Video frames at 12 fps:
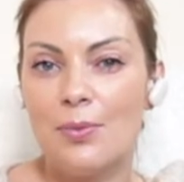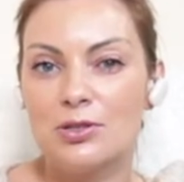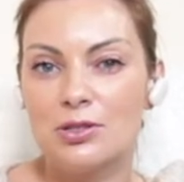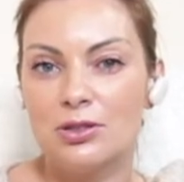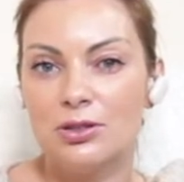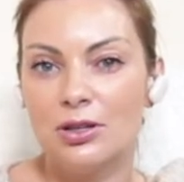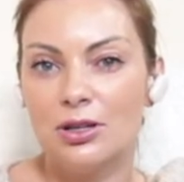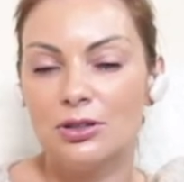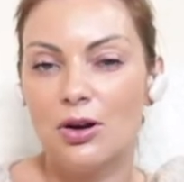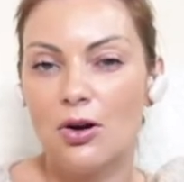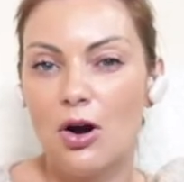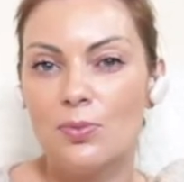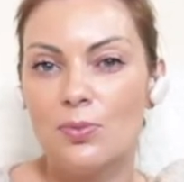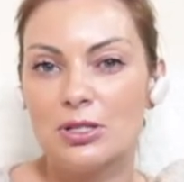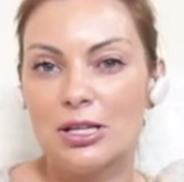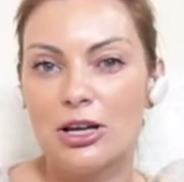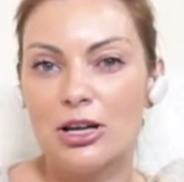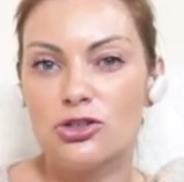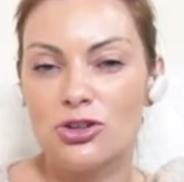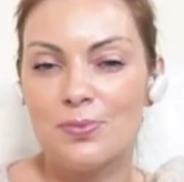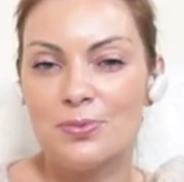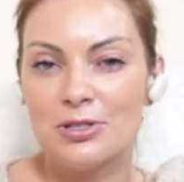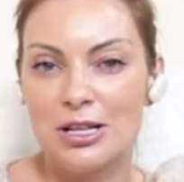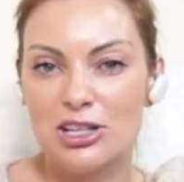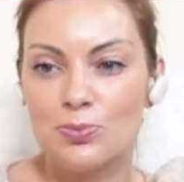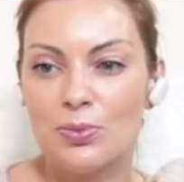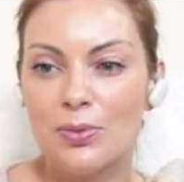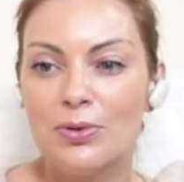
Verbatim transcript: amazon.com slash shop slash